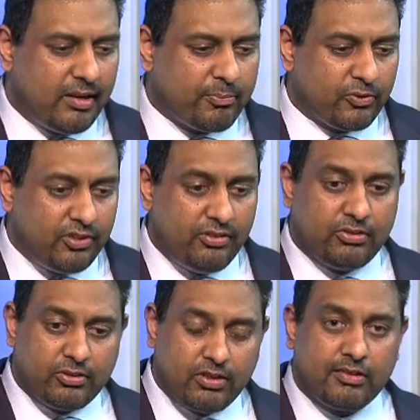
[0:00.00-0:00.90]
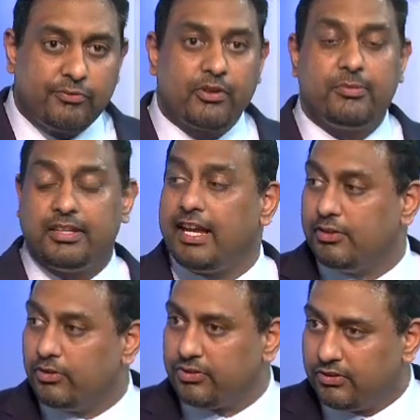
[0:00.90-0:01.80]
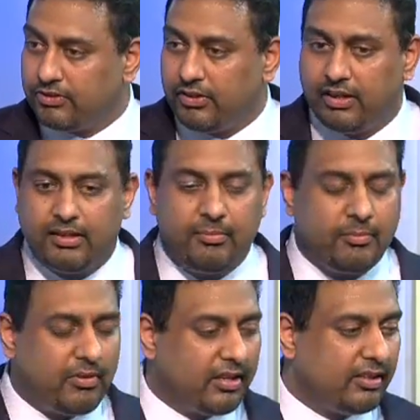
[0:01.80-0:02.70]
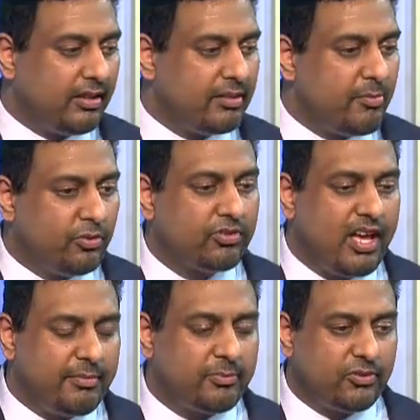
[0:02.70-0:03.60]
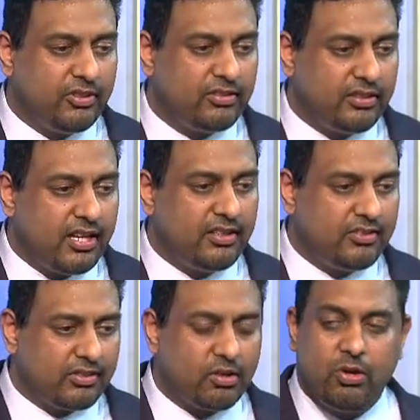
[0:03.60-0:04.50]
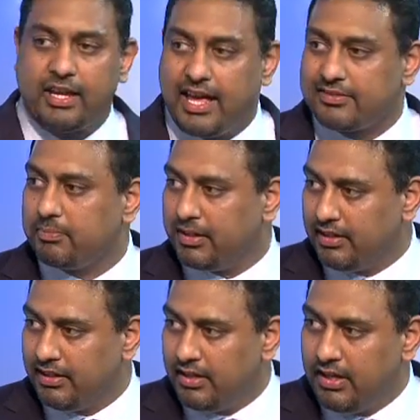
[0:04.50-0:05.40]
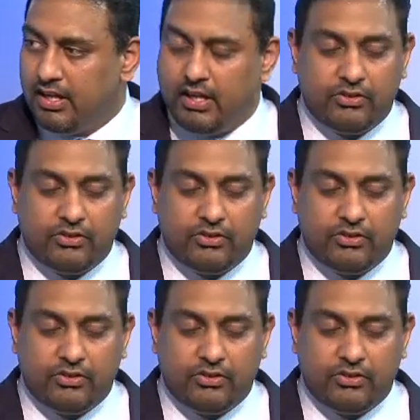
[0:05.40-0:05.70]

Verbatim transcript: a procedure to confirm the diagnosis. And the most common procedure done is a colonoscopy. Right.